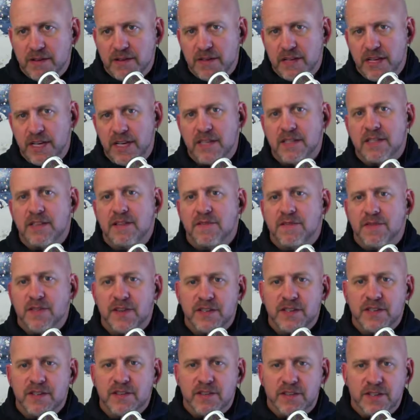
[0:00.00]
Is it
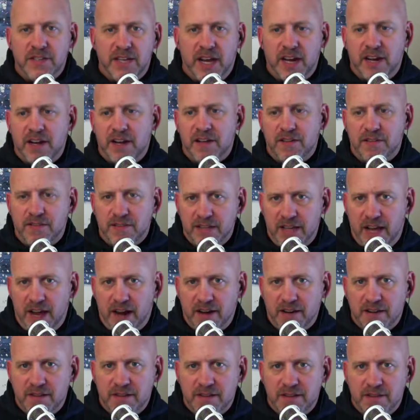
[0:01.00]
physical, technical,
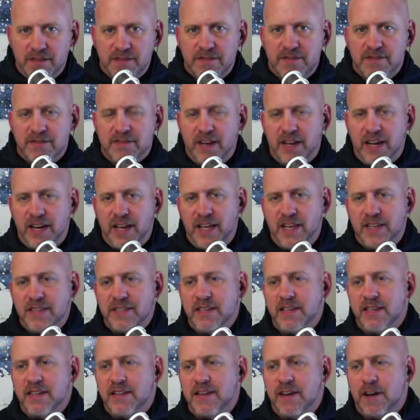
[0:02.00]
tactical, right? Is
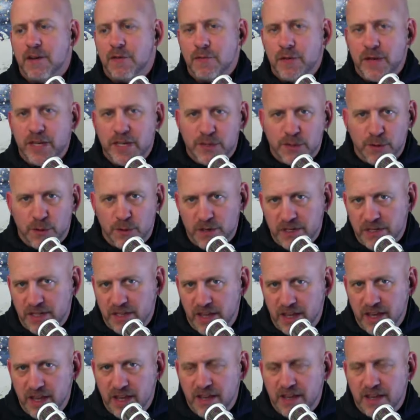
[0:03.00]
it a resource
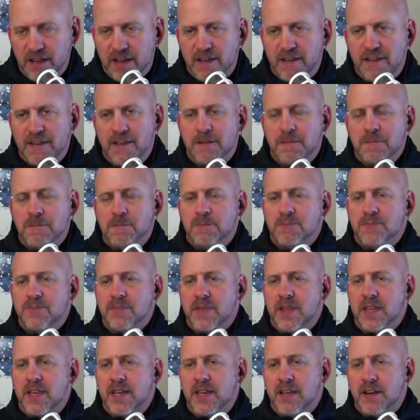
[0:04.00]
thing?
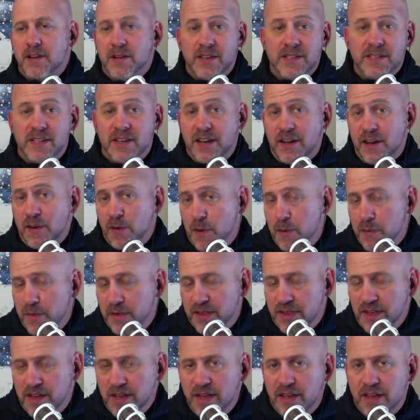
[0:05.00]
Is it an equipment
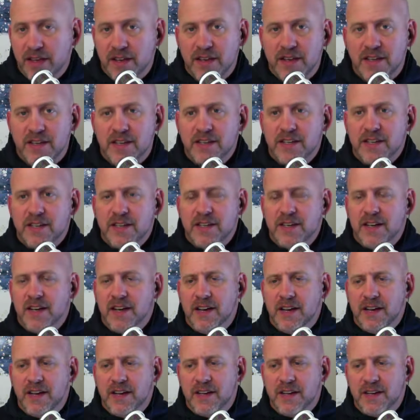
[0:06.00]
thing?
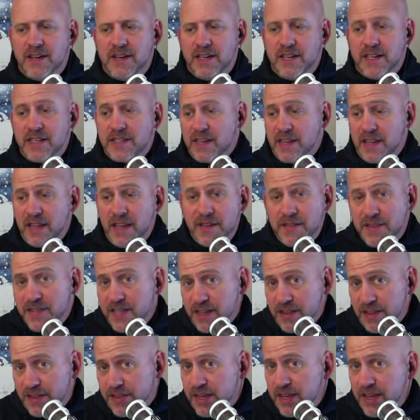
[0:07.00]
Is it a life
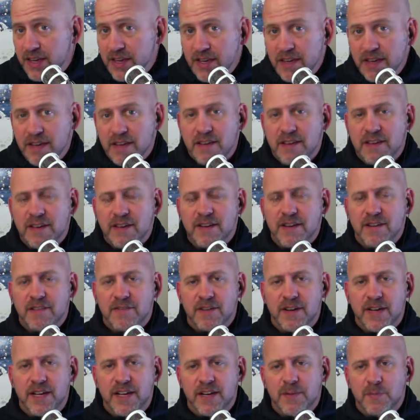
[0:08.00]
skill thing,
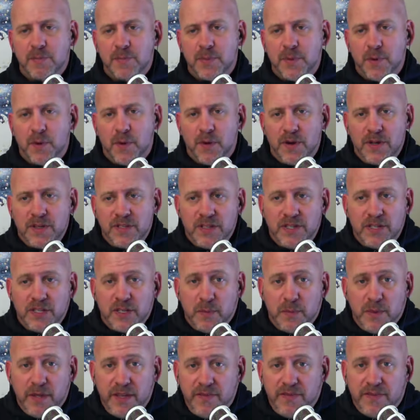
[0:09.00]
right? Or is it just
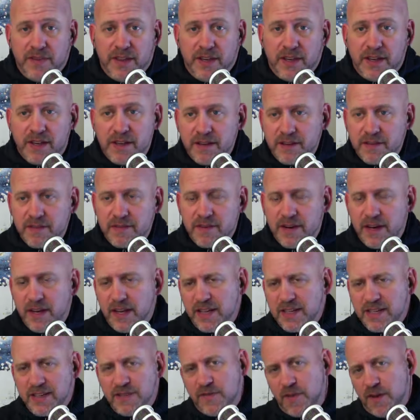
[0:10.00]
a belief thing, right?
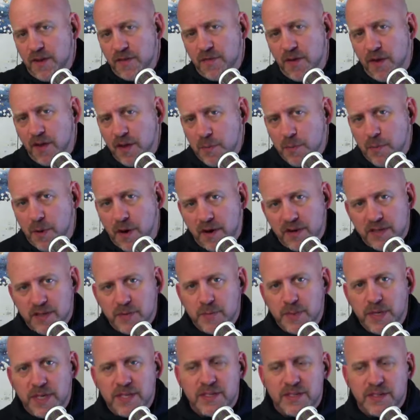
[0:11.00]
Because if all the parts
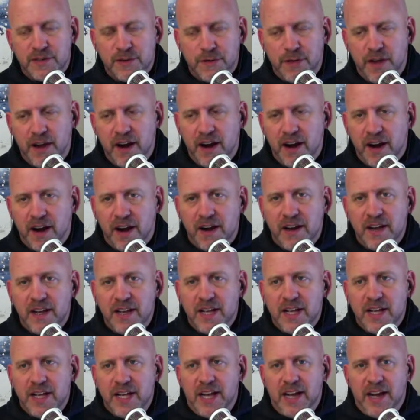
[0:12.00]
and pieces are there
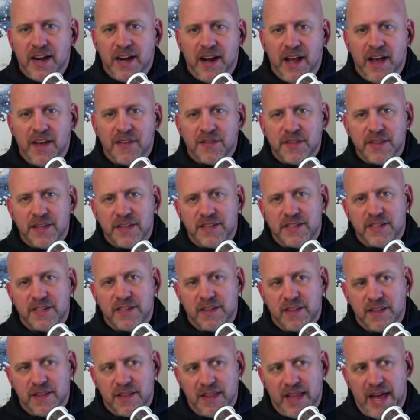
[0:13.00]
and an athlete is
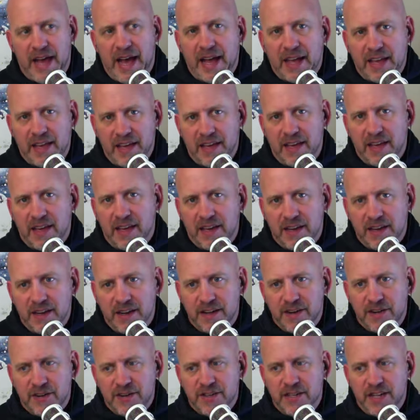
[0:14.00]
still lacking an
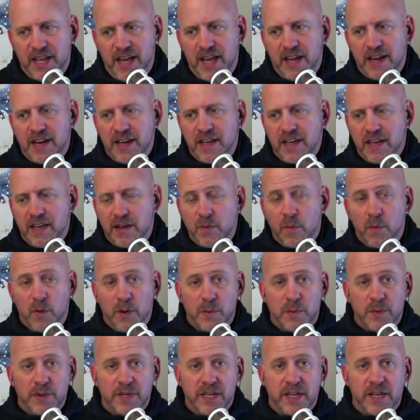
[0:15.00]
understanding in
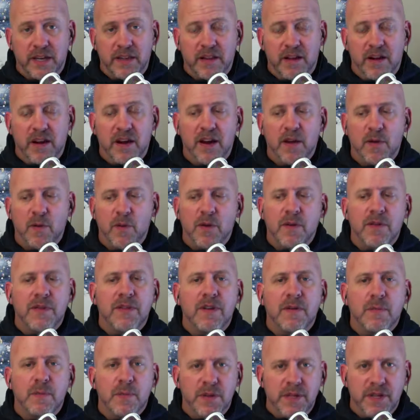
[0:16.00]
one particular area, well,
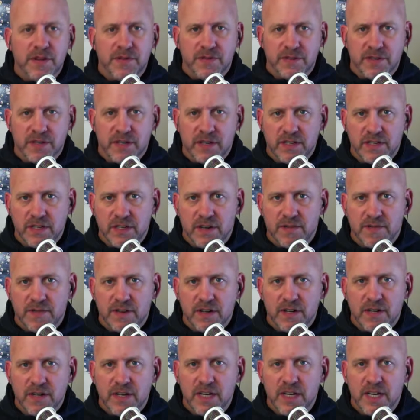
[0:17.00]
their belief is going to
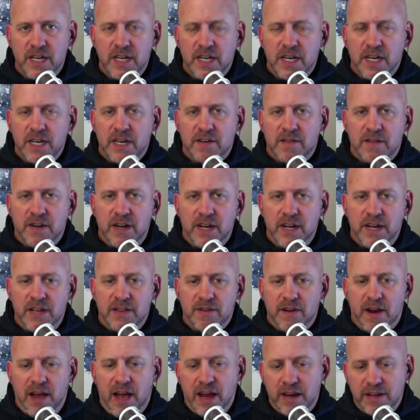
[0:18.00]
suffer, right? And
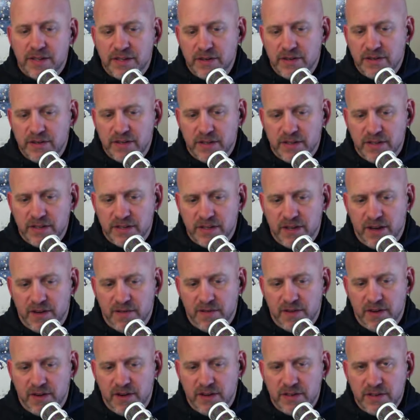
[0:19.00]
their attitude is going to
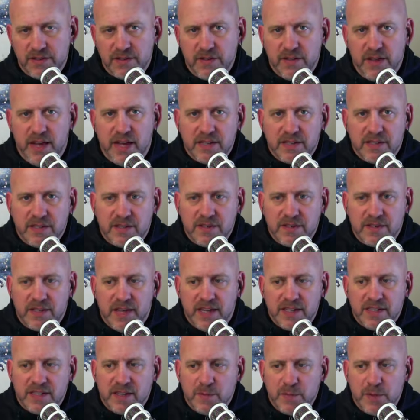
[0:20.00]
suffer. And so
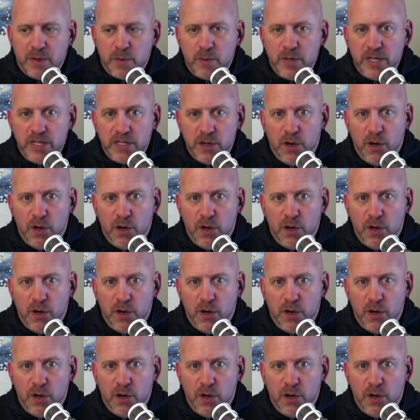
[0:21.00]
that's something we